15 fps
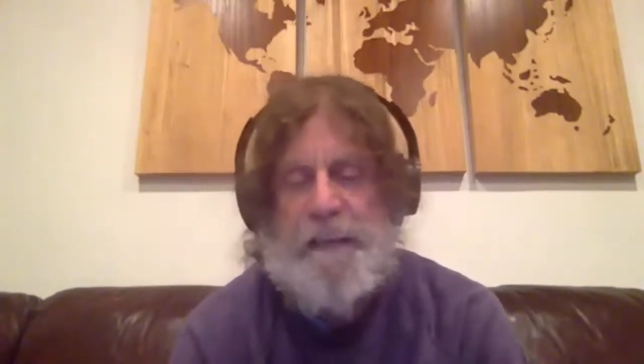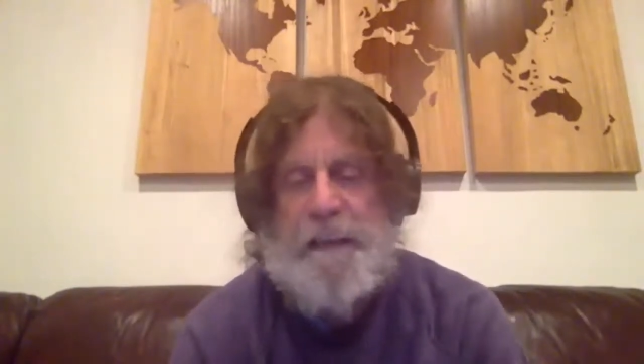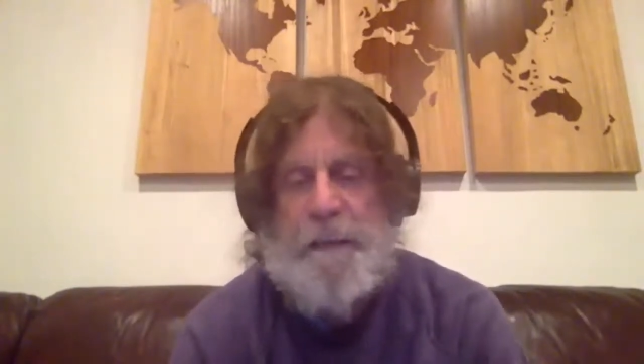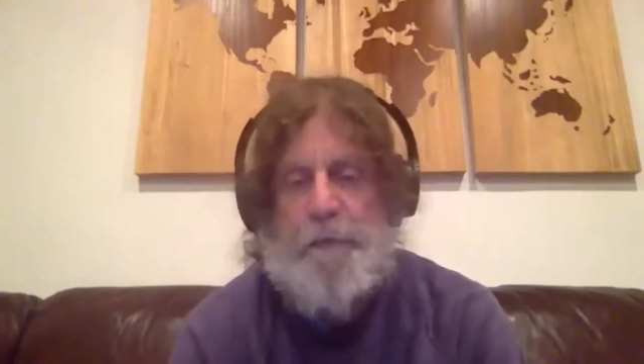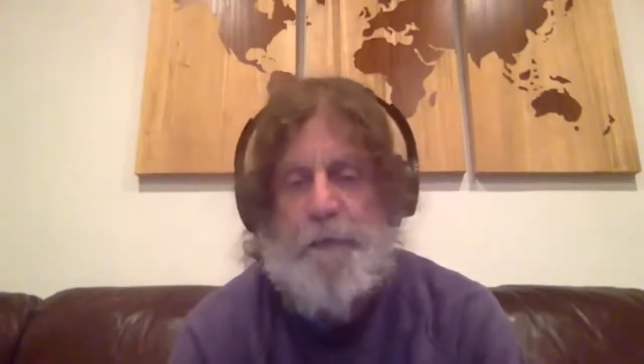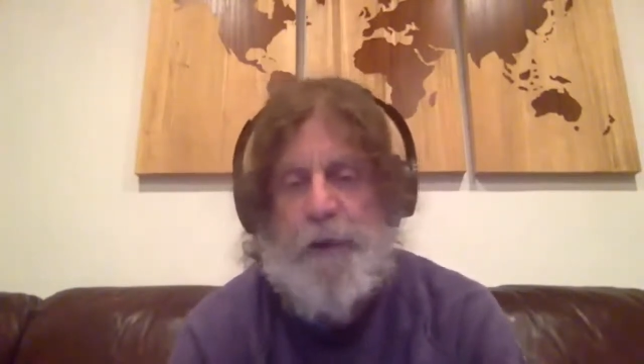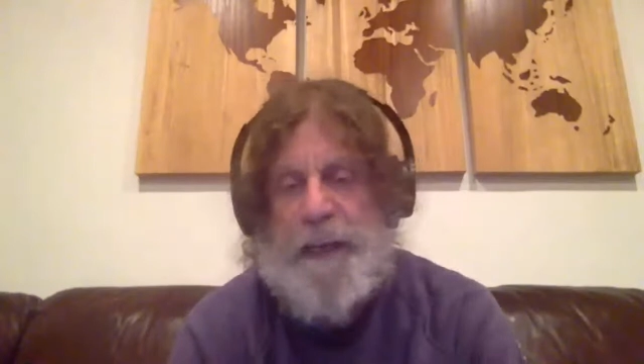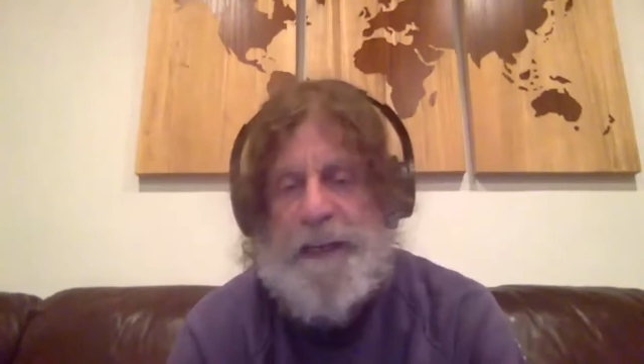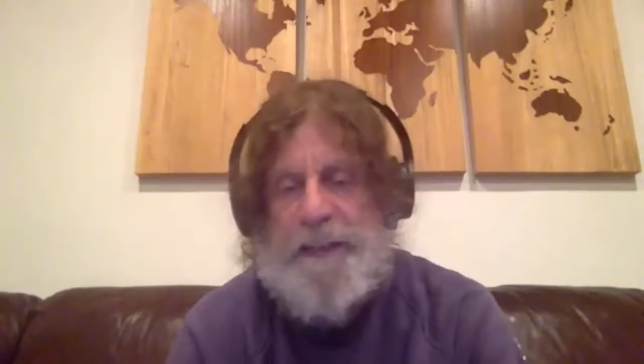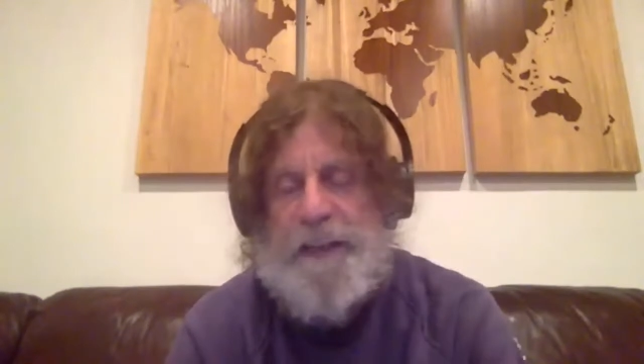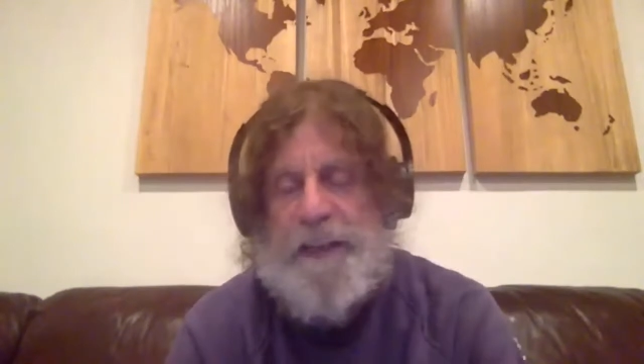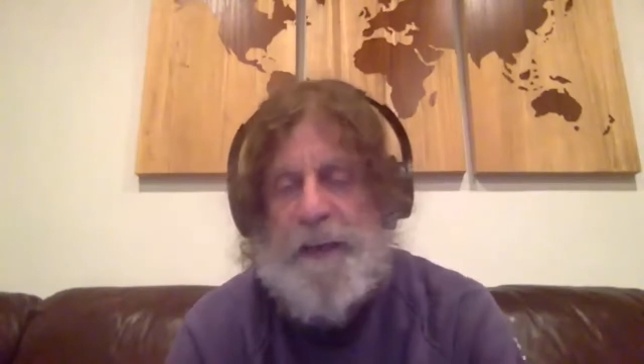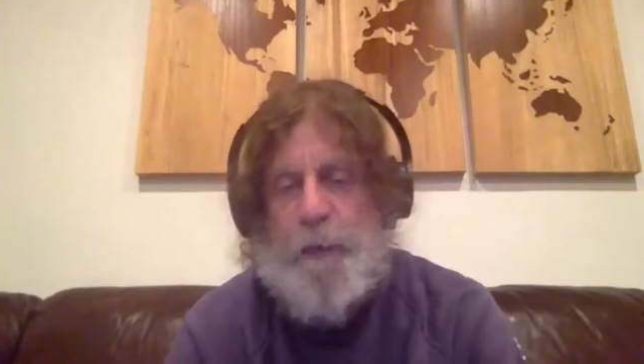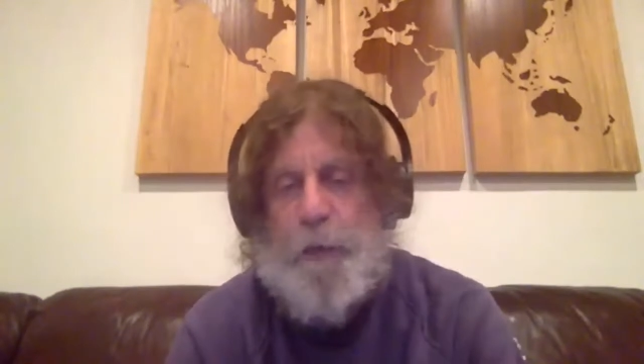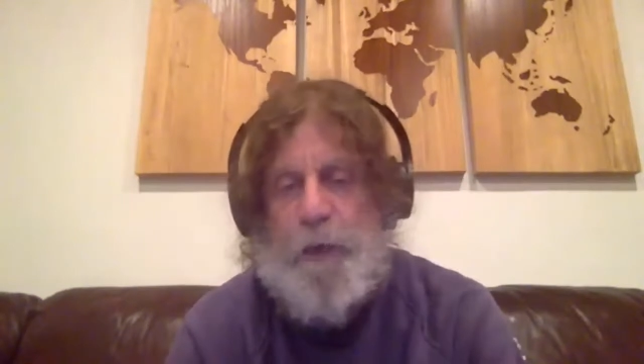the
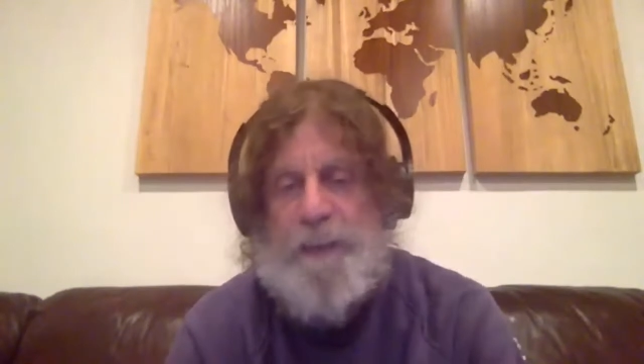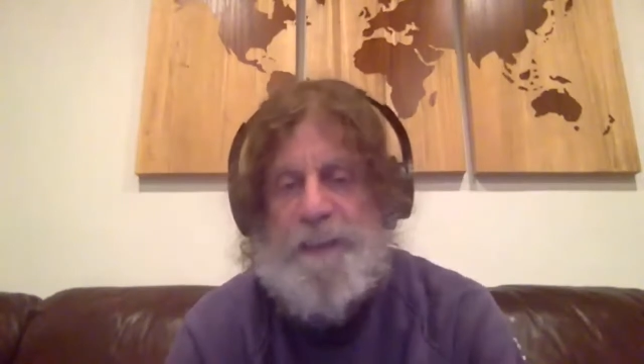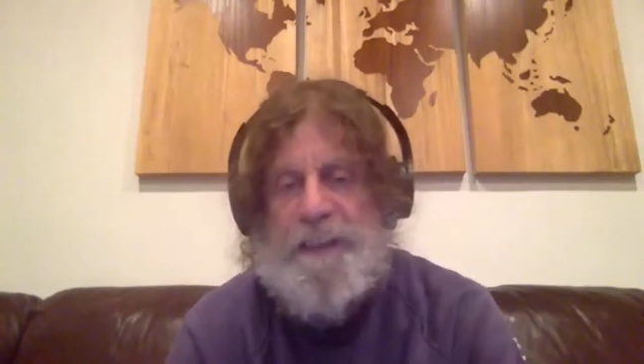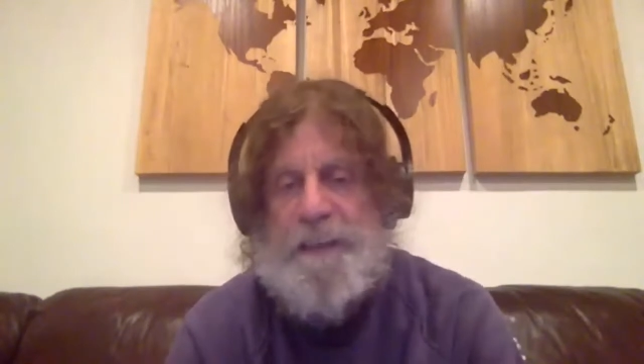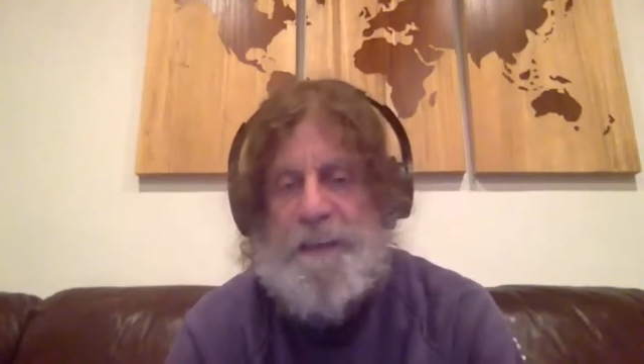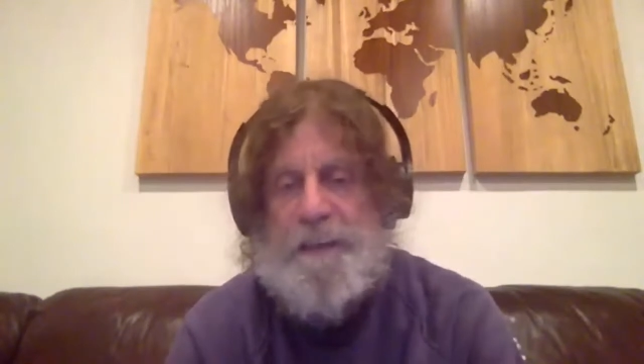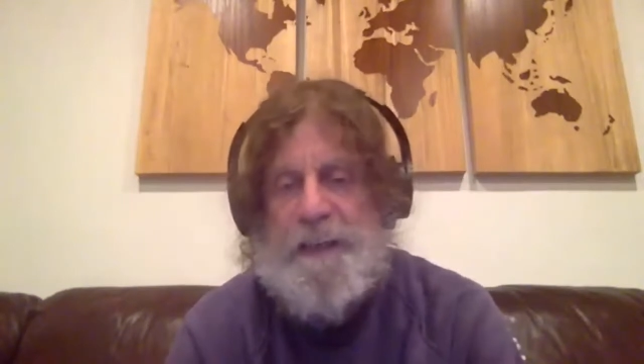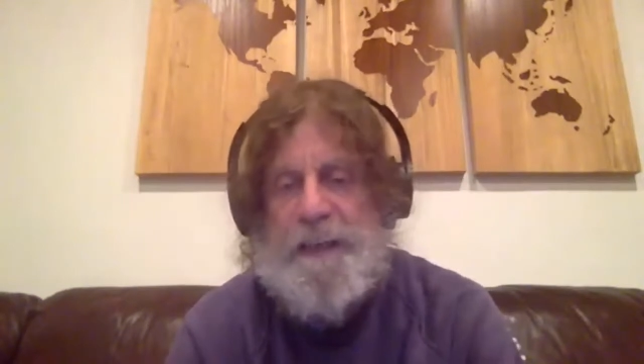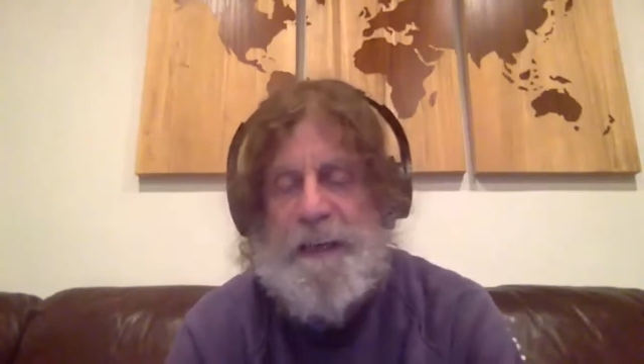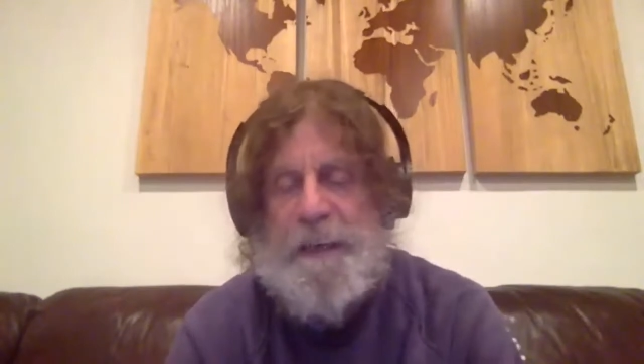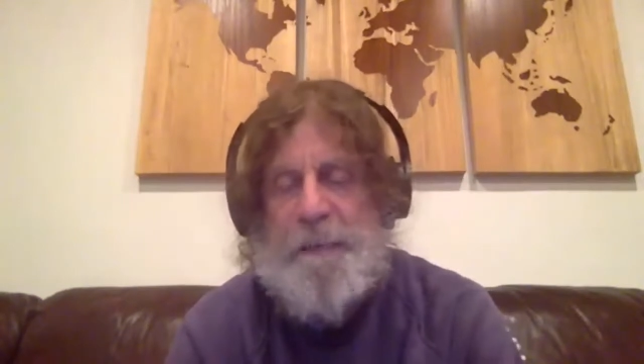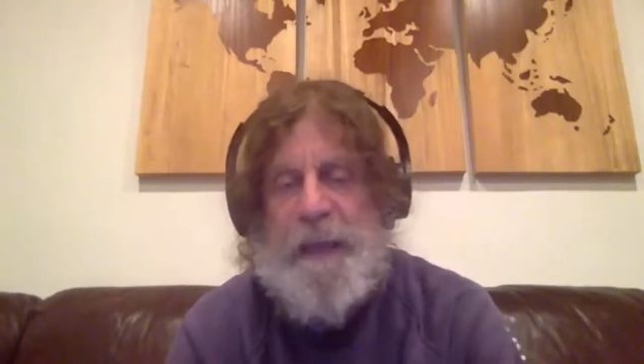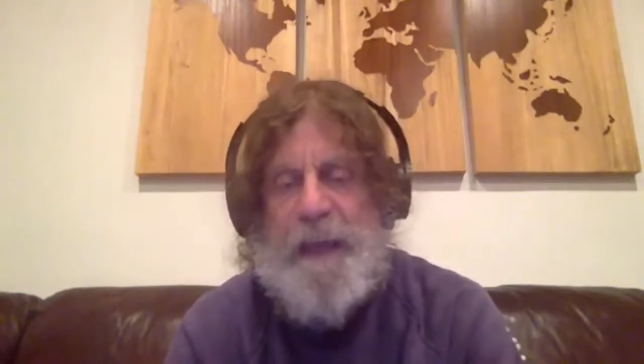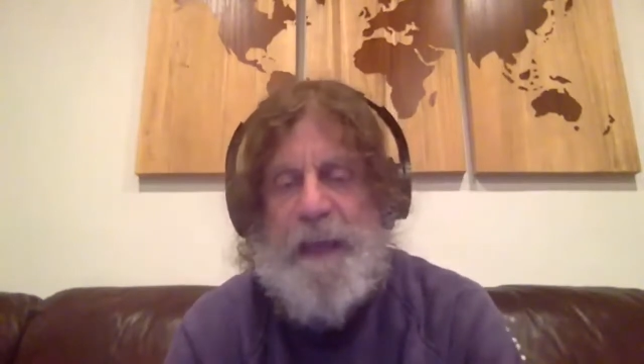branching in one cell type.